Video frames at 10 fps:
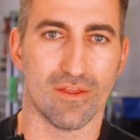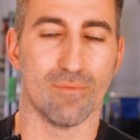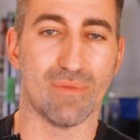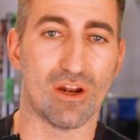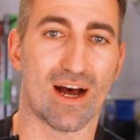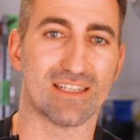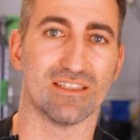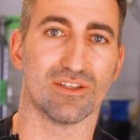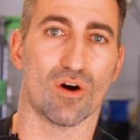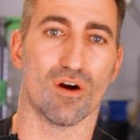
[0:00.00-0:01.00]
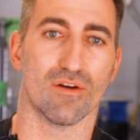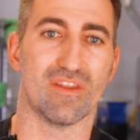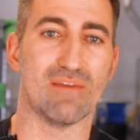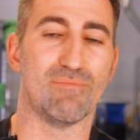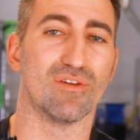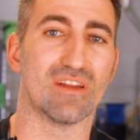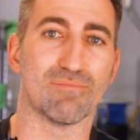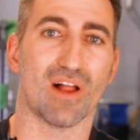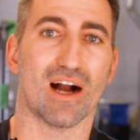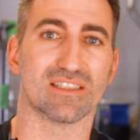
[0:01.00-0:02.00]
The amino acids are the
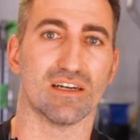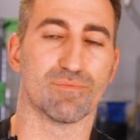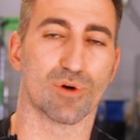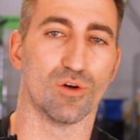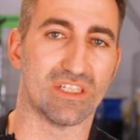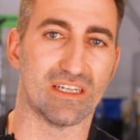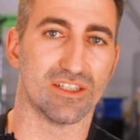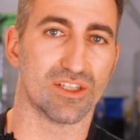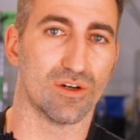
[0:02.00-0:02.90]
building blocks of protein.